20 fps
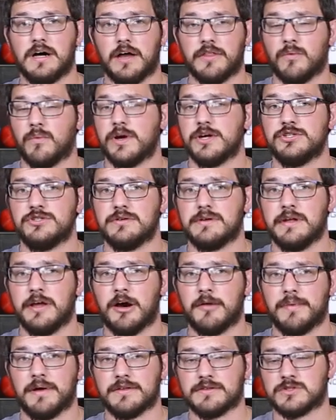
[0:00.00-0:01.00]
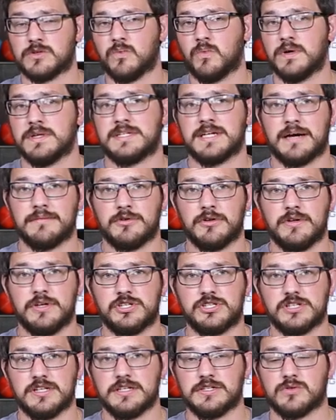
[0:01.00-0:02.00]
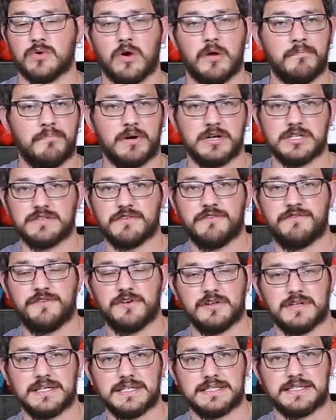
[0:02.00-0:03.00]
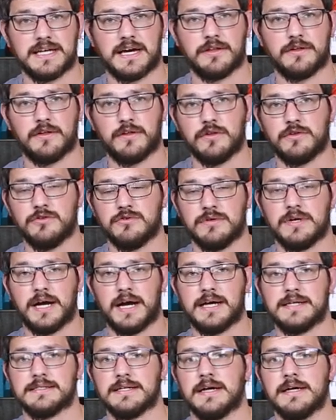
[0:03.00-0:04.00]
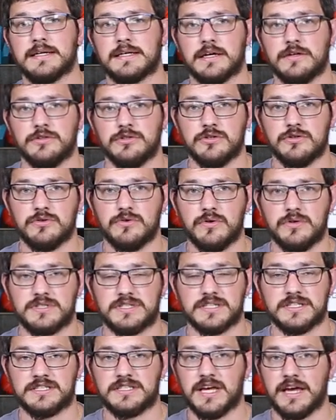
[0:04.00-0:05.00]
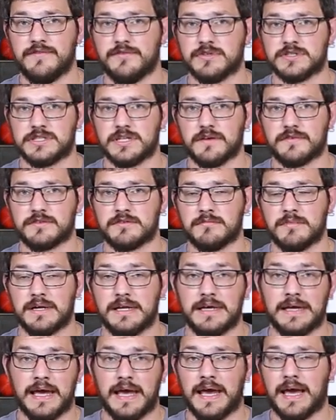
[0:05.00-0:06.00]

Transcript: Other ways you can help out, there's some one-time donation links or a bunch of affiliate links down there that you guys can use to save yourself some money,